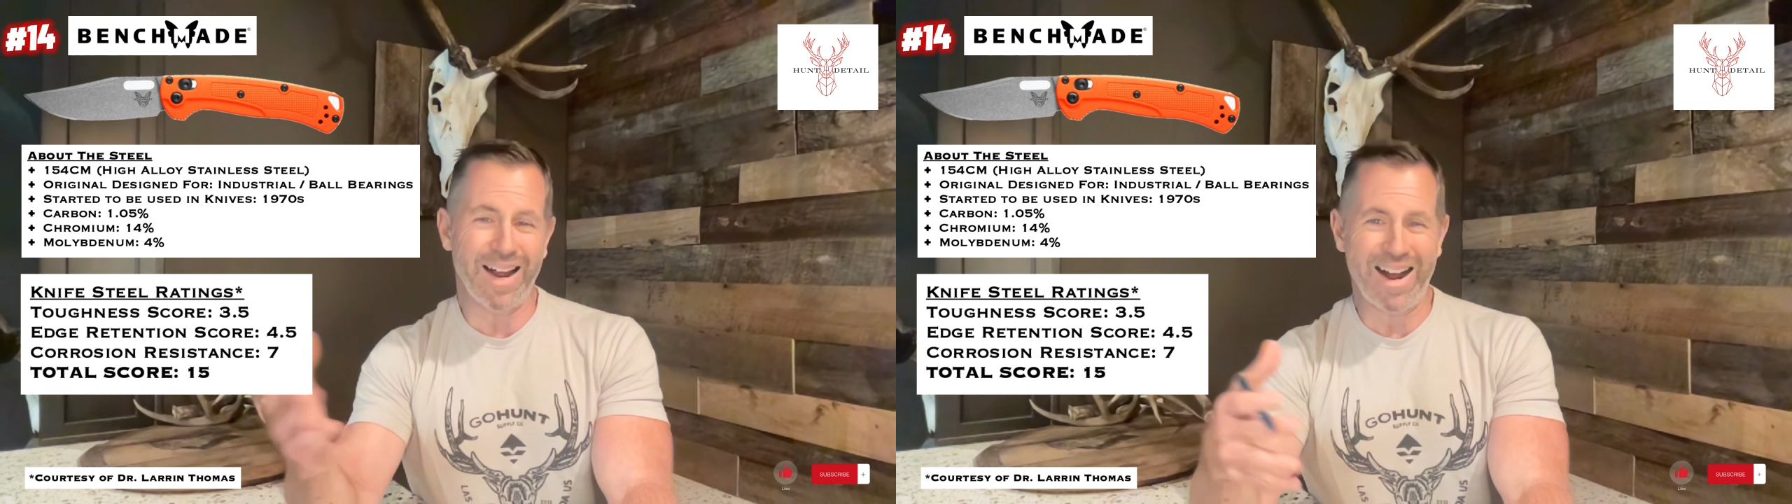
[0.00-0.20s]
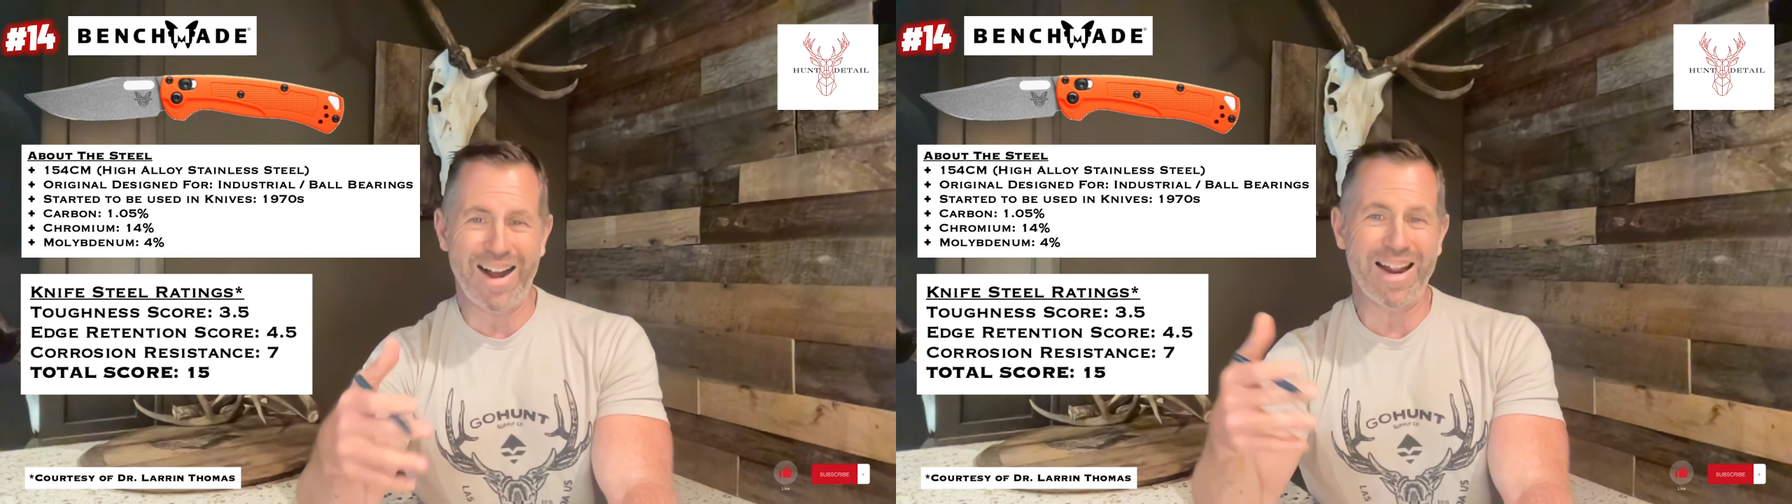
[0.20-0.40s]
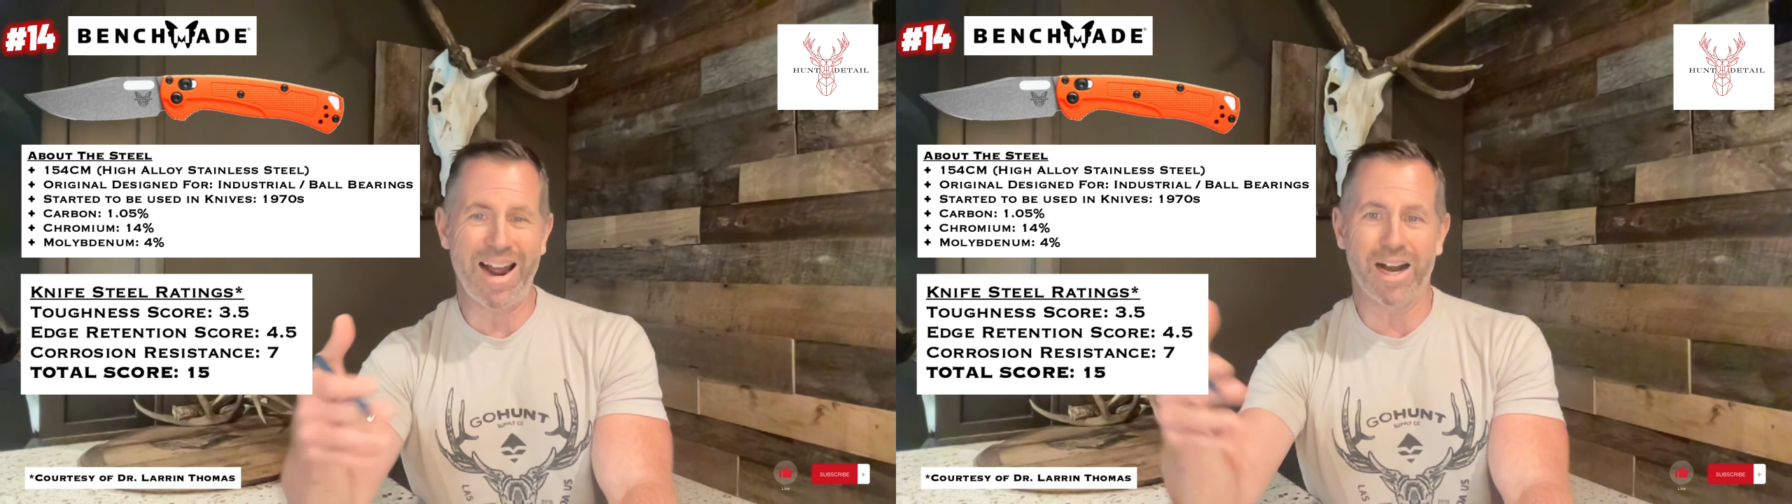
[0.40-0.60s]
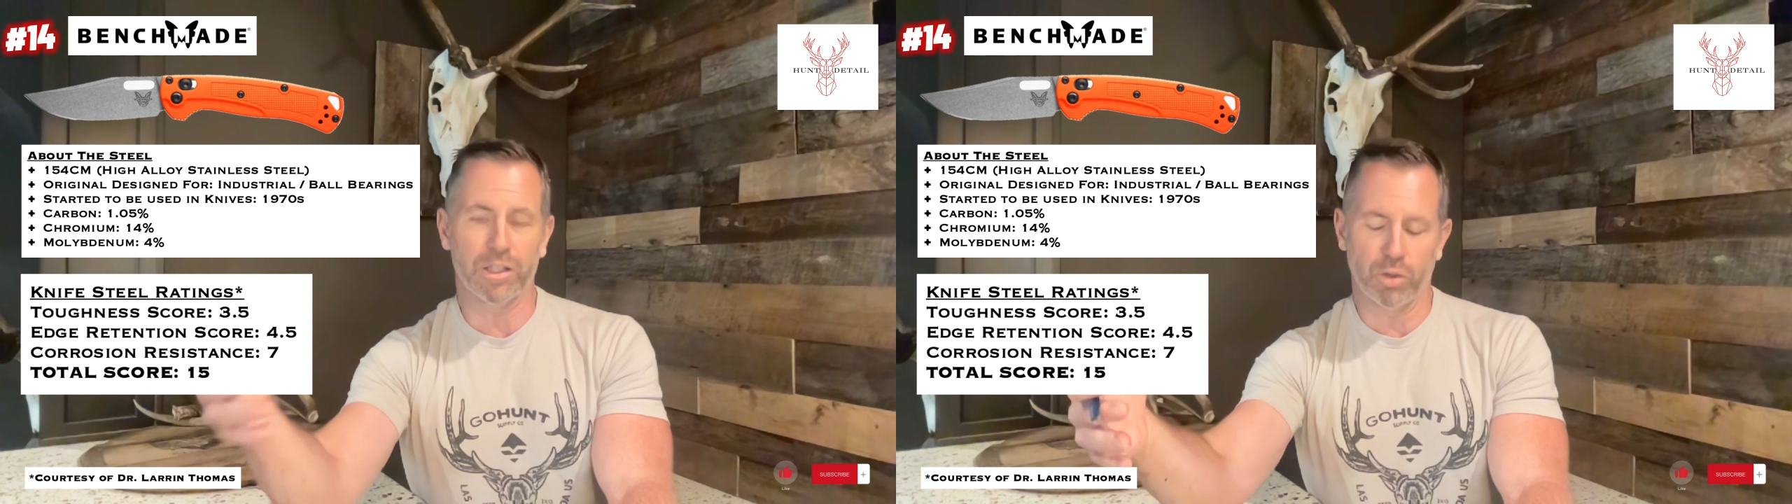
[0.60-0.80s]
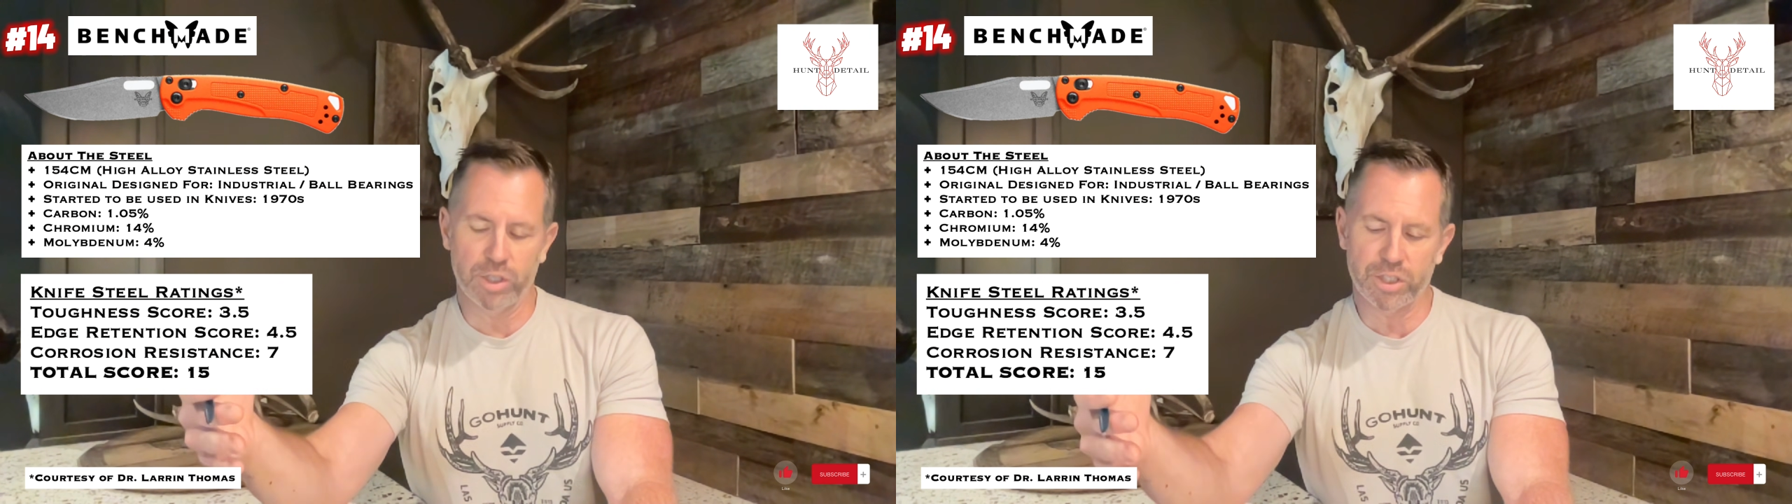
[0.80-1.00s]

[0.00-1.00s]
a high alloy